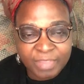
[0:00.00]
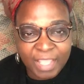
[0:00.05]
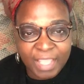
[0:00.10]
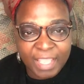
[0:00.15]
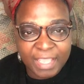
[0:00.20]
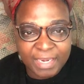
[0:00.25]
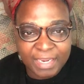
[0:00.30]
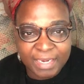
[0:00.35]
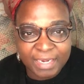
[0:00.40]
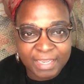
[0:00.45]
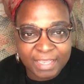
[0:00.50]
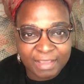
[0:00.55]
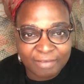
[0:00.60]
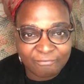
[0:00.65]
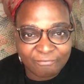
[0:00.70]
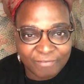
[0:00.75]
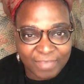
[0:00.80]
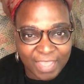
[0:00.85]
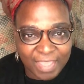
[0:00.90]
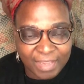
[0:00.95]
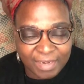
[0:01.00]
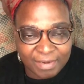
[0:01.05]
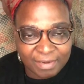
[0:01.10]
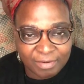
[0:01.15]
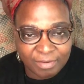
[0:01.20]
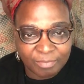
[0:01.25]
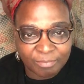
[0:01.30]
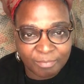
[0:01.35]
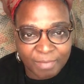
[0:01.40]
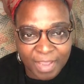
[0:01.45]
In any event,
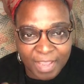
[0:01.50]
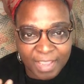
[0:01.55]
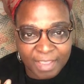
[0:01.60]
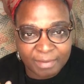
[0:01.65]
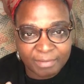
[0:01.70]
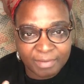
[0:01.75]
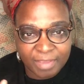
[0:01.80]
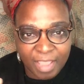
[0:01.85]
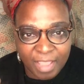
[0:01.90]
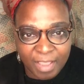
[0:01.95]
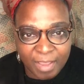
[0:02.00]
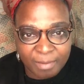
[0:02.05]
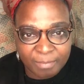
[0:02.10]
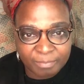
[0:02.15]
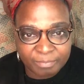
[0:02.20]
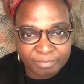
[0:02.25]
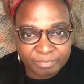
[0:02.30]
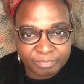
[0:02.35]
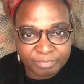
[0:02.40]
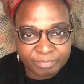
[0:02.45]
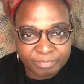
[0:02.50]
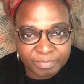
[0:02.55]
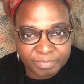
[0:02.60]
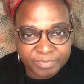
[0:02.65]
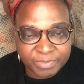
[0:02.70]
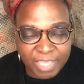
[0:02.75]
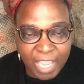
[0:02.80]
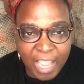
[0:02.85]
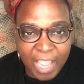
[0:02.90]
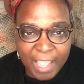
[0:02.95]
my
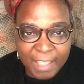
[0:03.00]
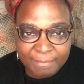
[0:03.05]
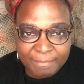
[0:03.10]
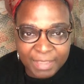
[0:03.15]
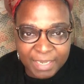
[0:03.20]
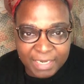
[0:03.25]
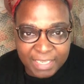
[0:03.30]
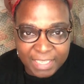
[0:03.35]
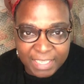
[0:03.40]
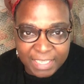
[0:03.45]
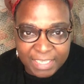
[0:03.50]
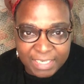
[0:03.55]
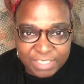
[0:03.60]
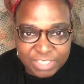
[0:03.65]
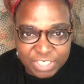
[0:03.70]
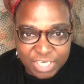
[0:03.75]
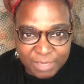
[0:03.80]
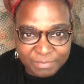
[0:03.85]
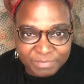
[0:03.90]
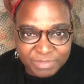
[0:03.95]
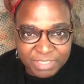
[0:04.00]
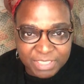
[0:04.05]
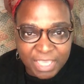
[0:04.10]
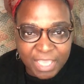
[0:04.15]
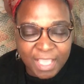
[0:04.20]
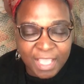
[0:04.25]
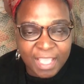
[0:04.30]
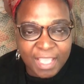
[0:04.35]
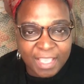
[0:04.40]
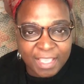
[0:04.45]
time in Egypt
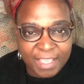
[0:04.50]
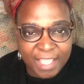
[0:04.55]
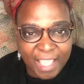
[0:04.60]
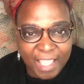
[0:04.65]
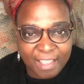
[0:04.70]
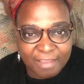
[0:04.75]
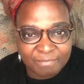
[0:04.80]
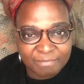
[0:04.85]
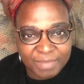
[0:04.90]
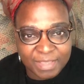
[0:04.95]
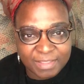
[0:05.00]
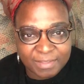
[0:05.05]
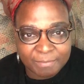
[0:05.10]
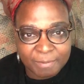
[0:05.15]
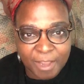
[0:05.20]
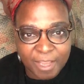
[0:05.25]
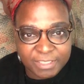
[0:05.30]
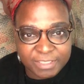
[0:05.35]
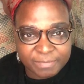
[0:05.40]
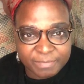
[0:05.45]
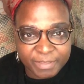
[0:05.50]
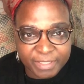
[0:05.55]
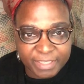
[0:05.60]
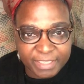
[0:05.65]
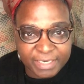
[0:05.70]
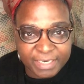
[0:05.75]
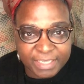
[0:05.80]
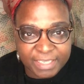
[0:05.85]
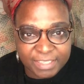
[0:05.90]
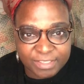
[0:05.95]
gave me the
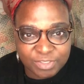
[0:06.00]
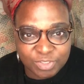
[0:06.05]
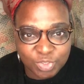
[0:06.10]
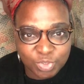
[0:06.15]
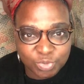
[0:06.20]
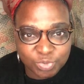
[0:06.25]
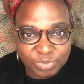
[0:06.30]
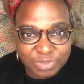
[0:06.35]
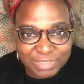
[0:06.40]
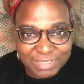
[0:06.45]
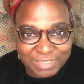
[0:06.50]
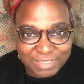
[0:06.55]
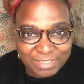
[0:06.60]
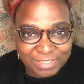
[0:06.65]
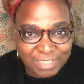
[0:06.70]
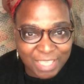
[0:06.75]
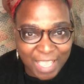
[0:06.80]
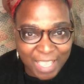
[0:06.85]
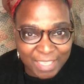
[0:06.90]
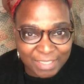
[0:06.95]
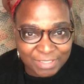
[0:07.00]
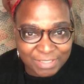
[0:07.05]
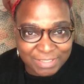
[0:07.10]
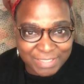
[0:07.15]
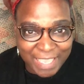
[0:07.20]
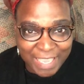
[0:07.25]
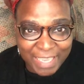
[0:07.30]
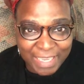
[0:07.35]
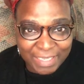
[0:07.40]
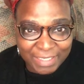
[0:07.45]
possibility to
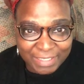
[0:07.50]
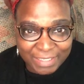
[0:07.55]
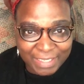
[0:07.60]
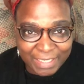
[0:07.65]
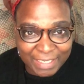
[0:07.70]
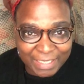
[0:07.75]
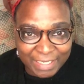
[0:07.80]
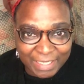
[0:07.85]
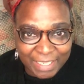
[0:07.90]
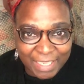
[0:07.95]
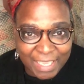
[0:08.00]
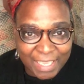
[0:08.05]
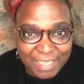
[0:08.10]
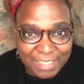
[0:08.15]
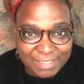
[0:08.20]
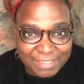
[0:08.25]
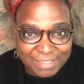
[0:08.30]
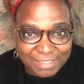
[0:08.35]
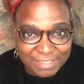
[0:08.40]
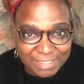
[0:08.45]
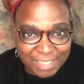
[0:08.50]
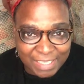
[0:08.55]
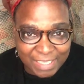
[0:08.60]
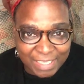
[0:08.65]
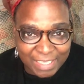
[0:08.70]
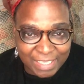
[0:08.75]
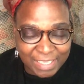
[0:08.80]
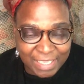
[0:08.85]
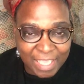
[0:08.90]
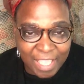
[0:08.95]
daily
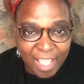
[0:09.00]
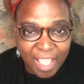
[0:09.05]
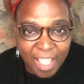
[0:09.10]
see